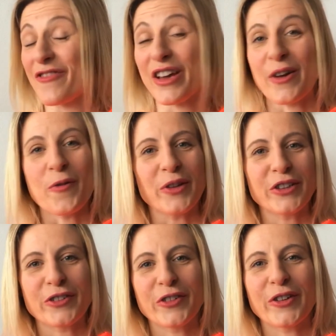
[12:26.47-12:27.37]
Have a
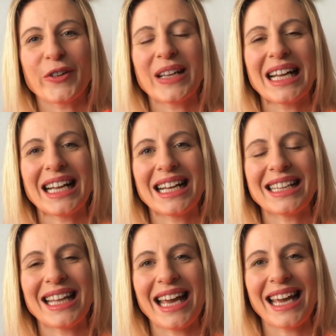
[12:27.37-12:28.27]
wonderful
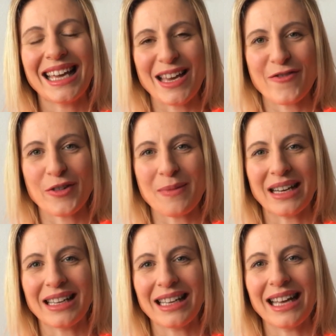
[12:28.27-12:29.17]
day,
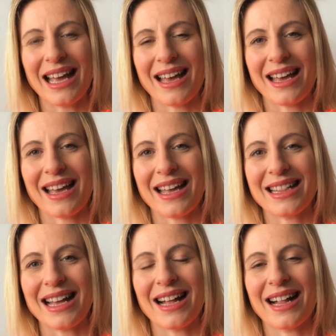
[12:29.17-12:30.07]
everybody,
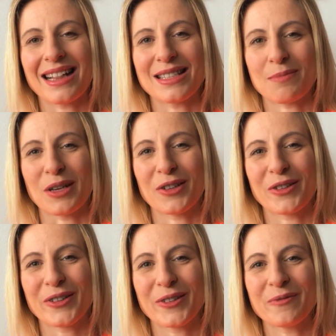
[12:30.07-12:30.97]
and I'll speak
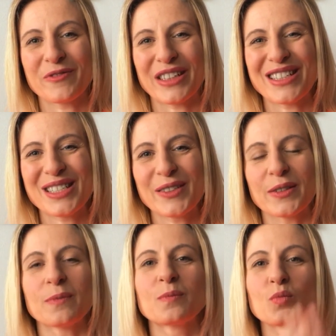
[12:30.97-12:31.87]
to you very
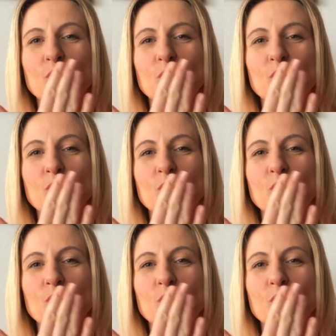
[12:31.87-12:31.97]
soon.